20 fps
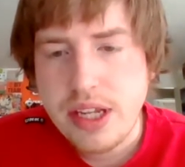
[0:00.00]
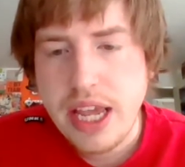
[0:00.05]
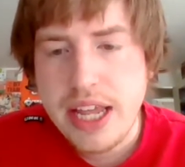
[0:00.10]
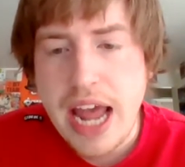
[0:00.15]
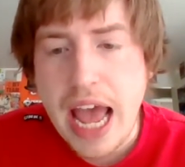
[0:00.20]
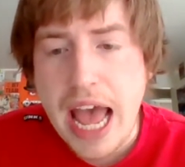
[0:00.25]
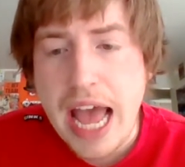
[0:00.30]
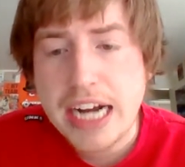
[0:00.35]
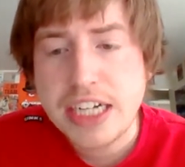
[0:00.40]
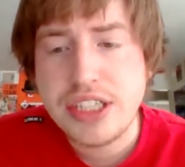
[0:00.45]

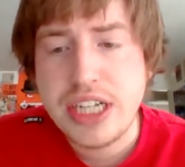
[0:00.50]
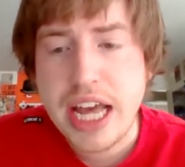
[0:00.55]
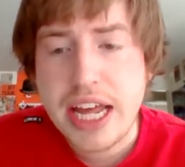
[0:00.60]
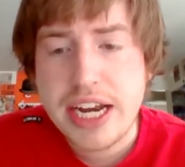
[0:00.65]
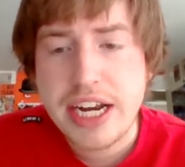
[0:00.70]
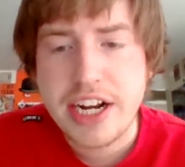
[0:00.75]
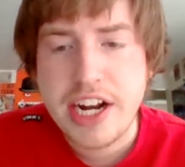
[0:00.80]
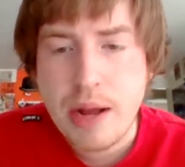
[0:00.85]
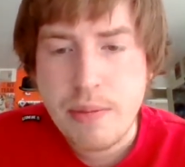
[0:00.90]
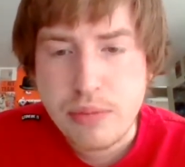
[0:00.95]
actually
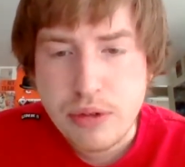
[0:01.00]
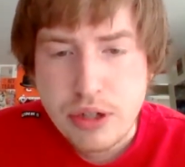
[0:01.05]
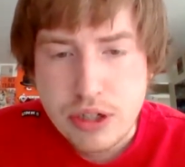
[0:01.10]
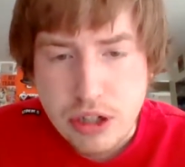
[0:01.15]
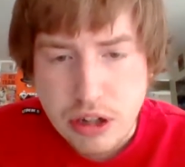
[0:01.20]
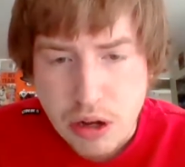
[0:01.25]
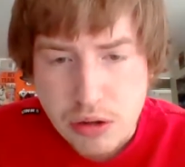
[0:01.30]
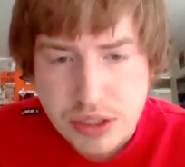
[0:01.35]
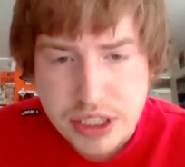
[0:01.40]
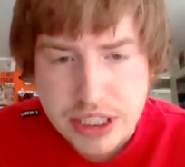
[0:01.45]
ended up
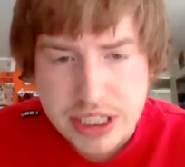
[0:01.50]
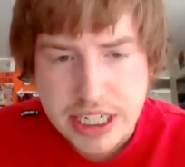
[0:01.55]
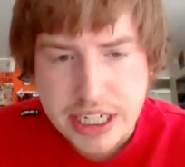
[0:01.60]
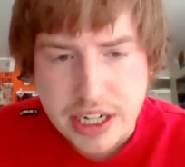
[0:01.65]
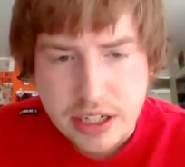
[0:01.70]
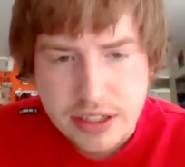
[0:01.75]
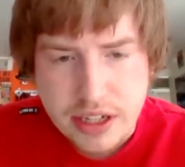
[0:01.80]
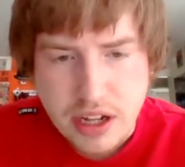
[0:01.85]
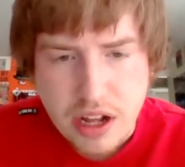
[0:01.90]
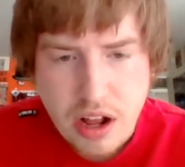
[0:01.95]
closing in
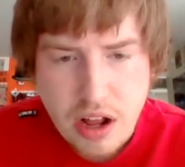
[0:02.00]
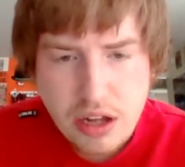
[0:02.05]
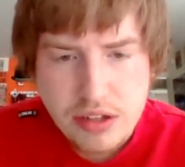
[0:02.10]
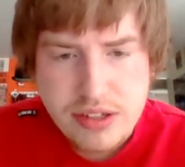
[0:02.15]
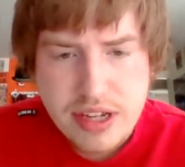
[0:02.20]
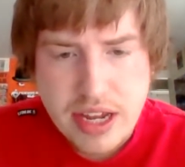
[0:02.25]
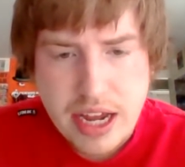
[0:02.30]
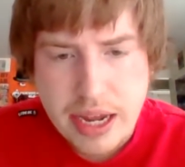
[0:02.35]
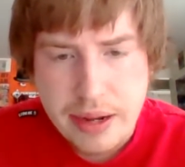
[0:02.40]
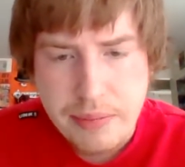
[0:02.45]
on the
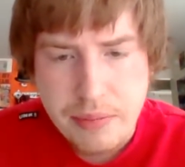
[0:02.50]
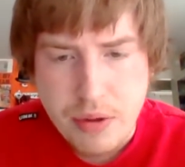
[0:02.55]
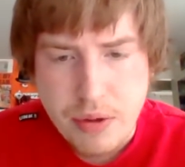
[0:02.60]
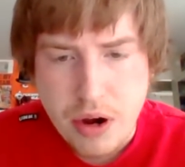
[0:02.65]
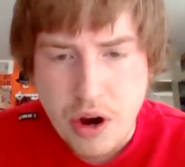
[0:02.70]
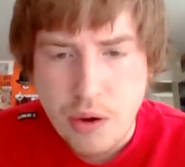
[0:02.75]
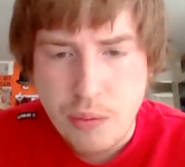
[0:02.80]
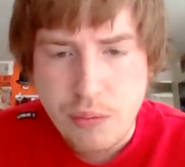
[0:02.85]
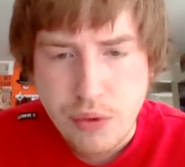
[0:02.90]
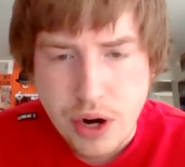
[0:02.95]
all-time
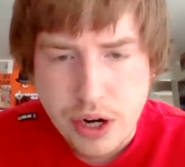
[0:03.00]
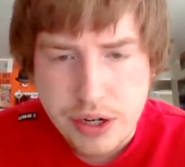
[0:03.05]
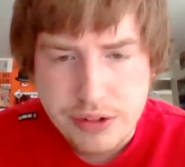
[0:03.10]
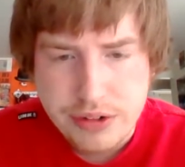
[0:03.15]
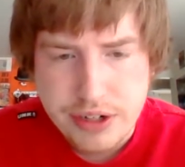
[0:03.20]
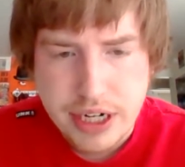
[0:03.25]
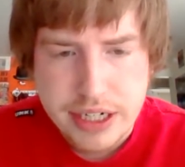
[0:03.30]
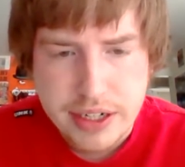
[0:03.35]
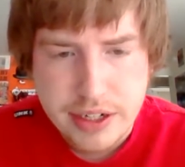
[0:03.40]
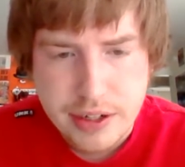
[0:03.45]
home run
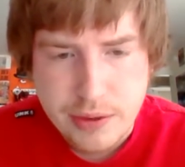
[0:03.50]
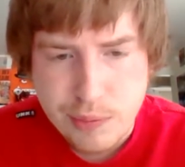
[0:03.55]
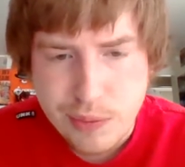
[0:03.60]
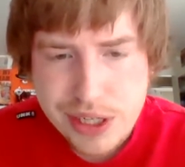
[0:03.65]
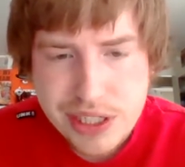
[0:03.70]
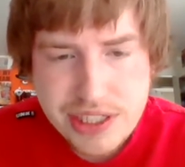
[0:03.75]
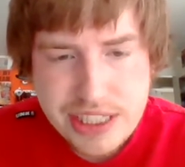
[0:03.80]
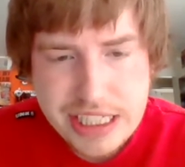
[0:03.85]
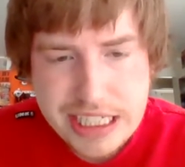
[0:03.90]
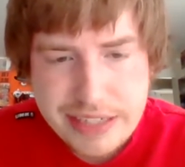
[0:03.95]
record.
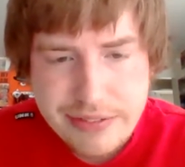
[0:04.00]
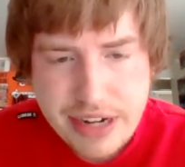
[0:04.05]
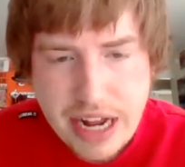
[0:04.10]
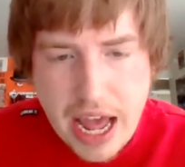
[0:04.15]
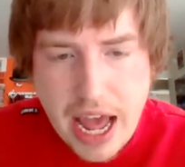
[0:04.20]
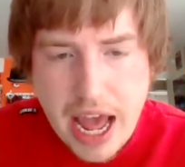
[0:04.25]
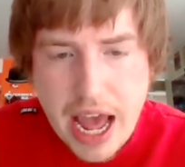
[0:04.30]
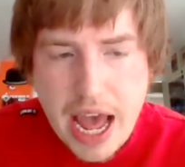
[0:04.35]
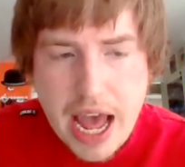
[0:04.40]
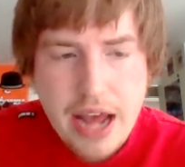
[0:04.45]
What is he even
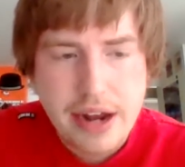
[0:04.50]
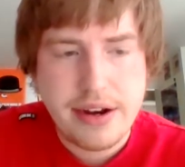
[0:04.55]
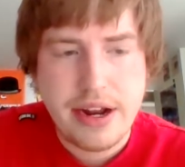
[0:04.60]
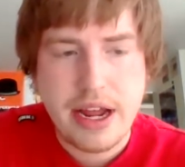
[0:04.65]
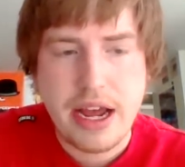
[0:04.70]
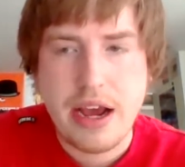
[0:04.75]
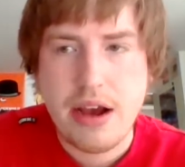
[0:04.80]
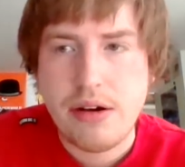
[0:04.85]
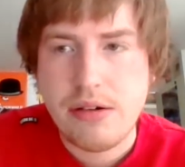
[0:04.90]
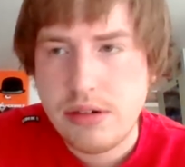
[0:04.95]
at
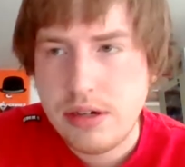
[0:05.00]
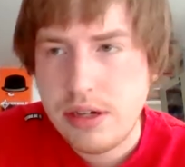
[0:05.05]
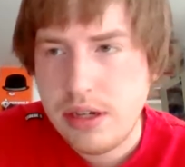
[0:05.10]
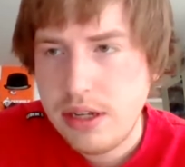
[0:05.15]
now?